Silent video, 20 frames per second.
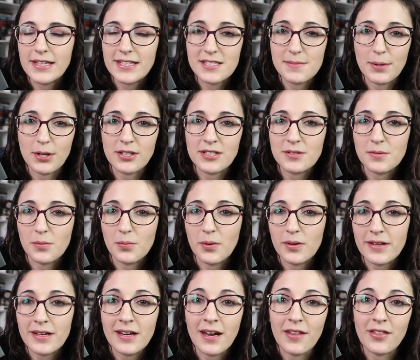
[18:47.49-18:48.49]
experience with
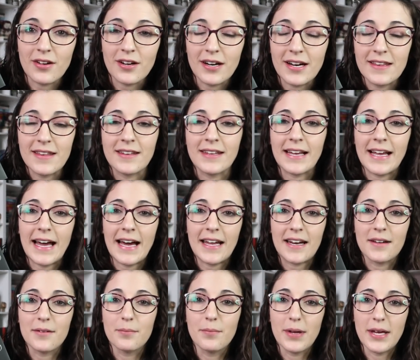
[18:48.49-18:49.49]
one another and then like
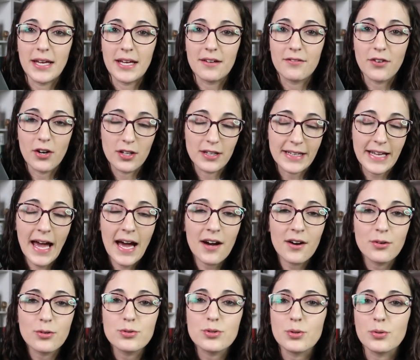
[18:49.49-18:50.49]
had a big falling
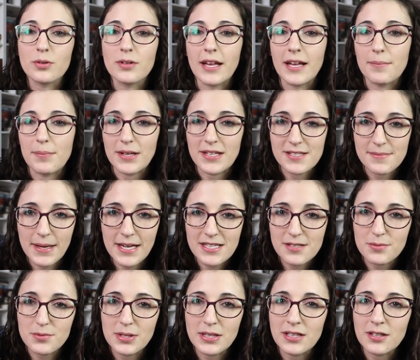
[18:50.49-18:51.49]
out or like big
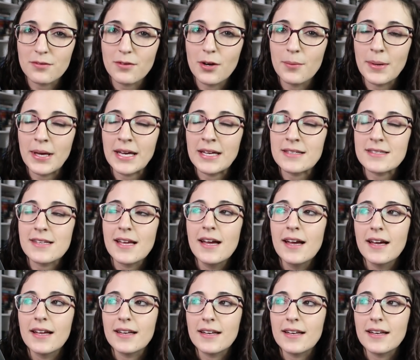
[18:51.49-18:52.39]
space between their romance,